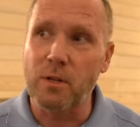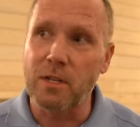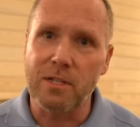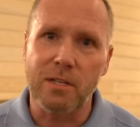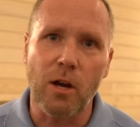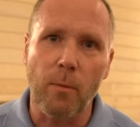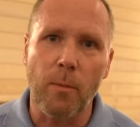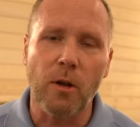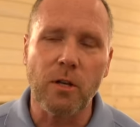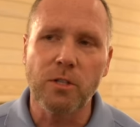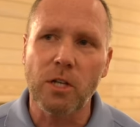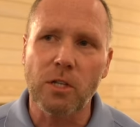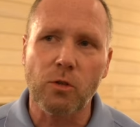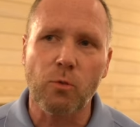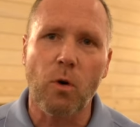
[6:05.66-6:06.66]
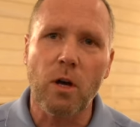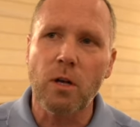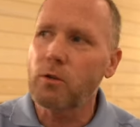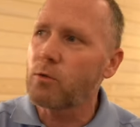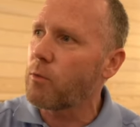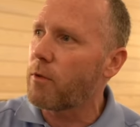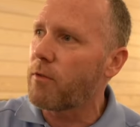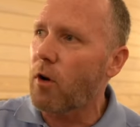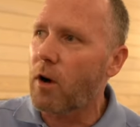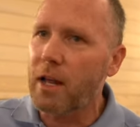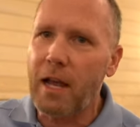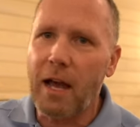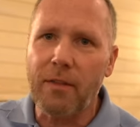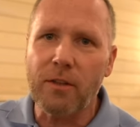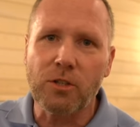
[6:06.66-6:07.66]
where the ceremony just was. We've already
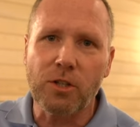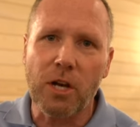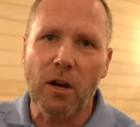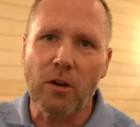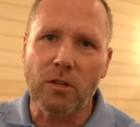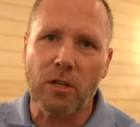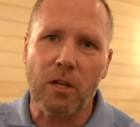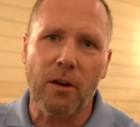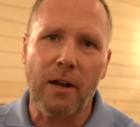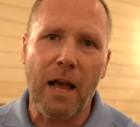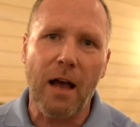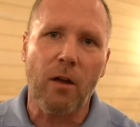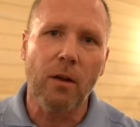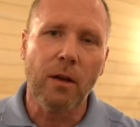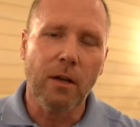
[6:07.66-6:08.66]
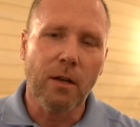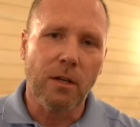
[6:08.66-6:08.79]
got the chairs cleared out.